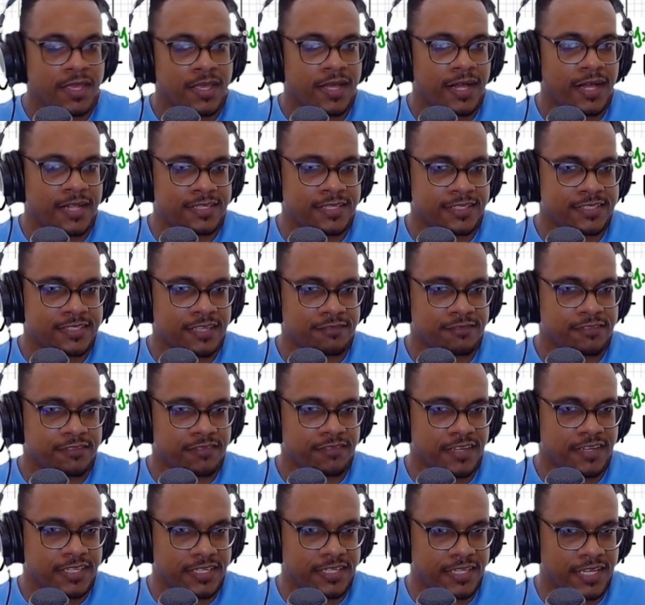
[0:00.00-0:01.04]
I'll just have to
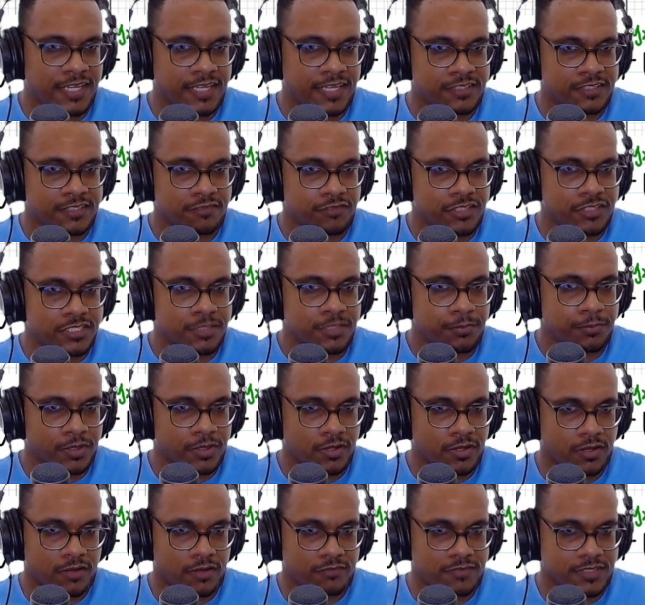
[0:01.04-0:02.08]
find the negative
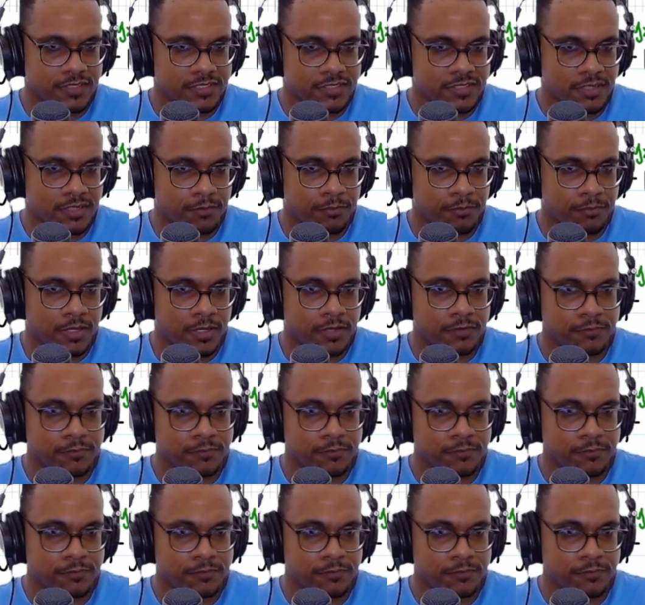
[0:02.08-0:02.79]
reciprocal of this number.